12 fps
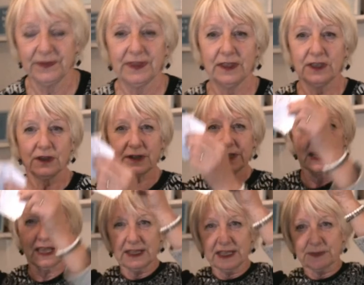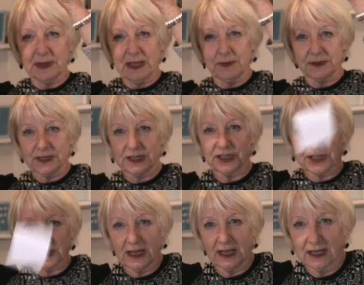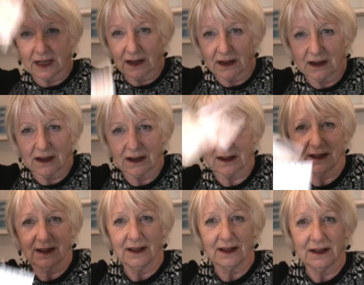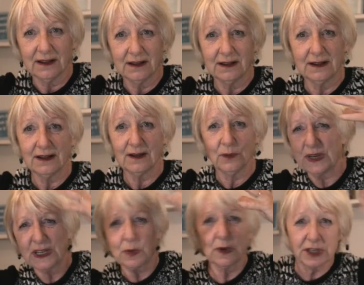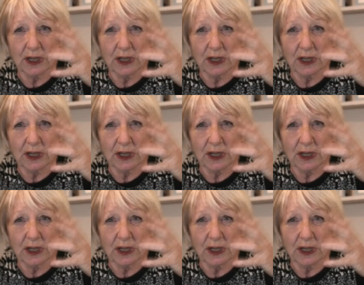You're going to get these papers, it's just like, oh, which one do you